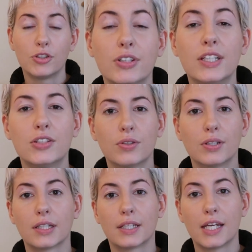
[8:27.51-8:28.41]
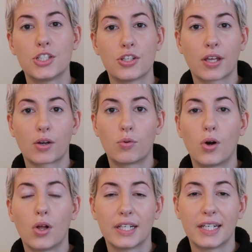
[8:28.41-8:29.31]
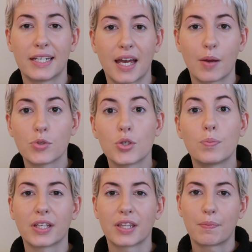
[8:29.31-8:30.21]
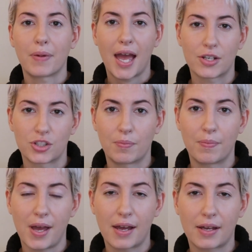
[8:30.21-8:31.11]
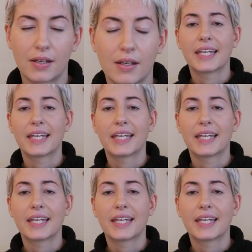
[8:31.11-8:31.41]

you need to engage in that quality time to bring the passion back.